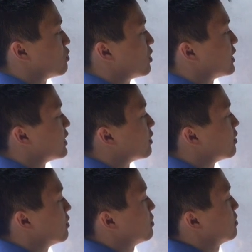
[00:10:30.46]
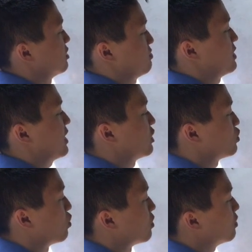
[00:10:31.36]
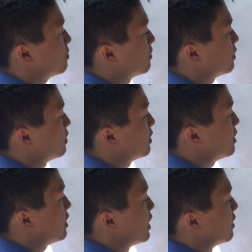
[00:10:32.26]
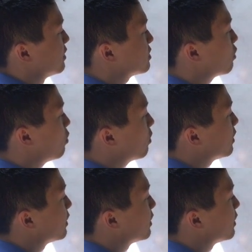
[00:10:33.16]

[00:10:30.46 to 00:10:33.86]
one right here. Let's make that shorter. And let's call